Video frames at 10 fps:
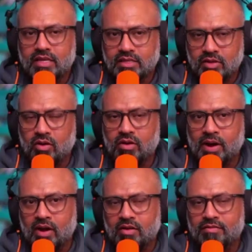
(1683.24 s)
It's all
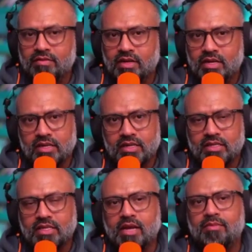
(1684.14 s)
part of
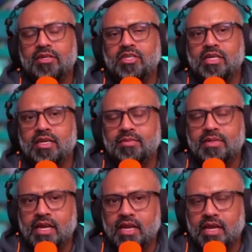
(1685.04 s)
establishing and
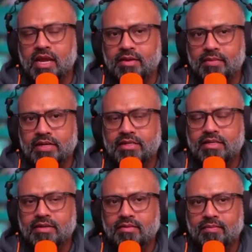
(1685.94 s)
maintaining
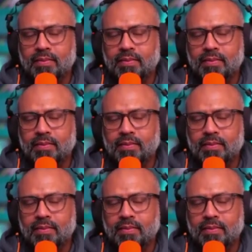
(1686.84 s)
agreements.